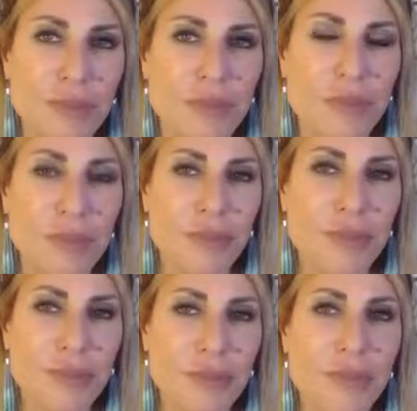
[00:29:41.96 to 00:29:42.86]

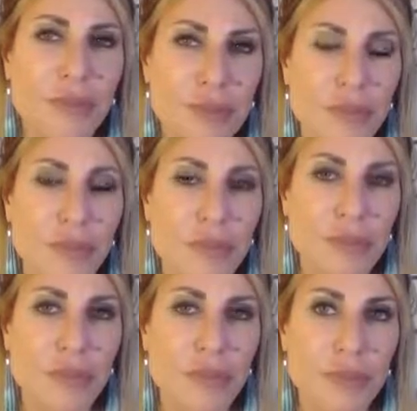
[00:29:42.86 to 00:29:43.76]

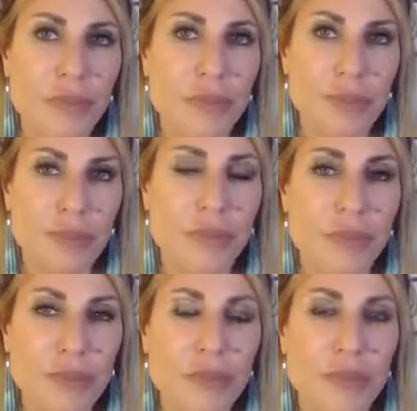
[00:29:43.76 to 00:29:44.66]

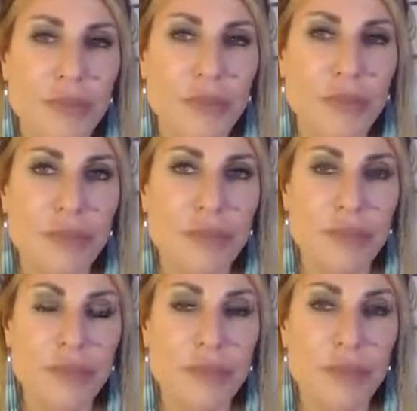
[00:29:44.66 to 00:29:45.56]

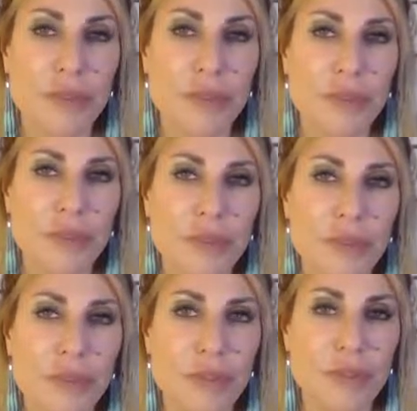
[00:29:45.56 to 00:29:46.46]

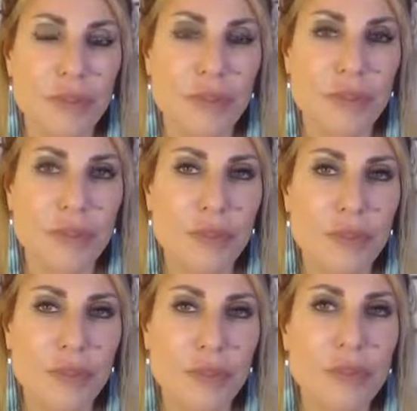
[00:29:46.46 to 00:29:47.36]

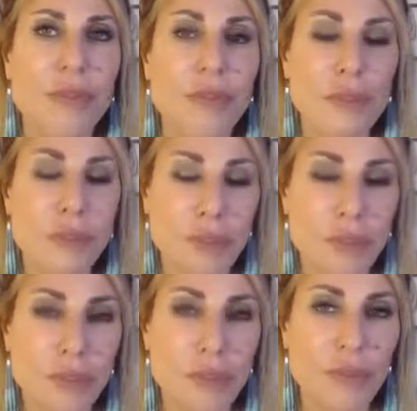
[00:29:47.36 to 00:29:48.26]

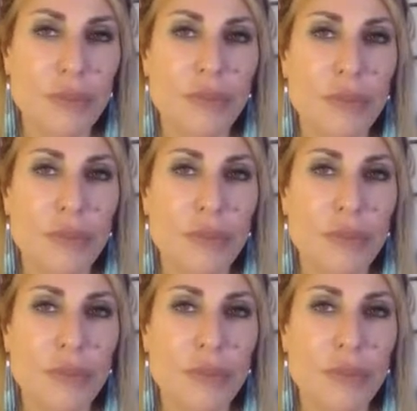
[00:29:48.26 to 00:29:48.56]
(silent)